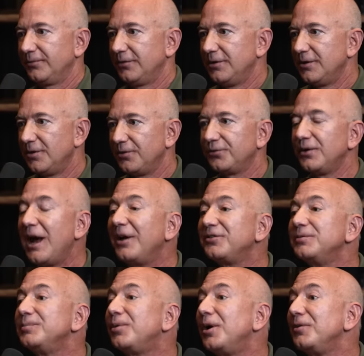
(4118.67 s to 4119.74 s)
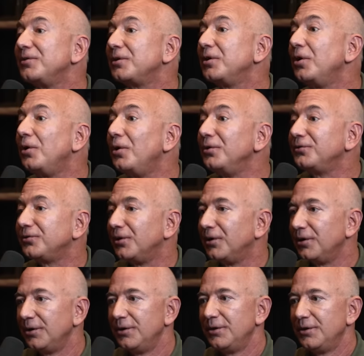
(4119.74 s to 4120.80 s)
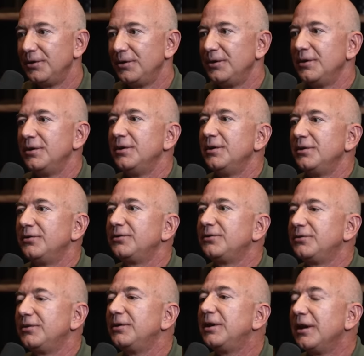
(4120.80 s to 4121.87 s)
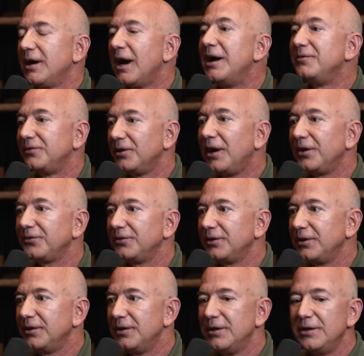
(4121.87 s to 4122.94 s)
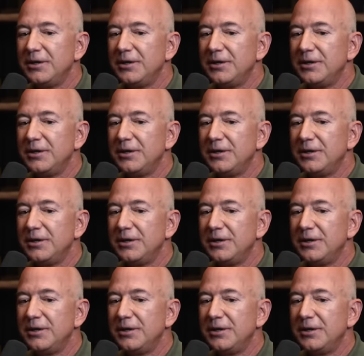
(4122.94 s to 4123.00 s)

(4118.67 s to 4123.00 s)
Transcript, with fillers: you know, so it has to be part of the culture to get high velocity.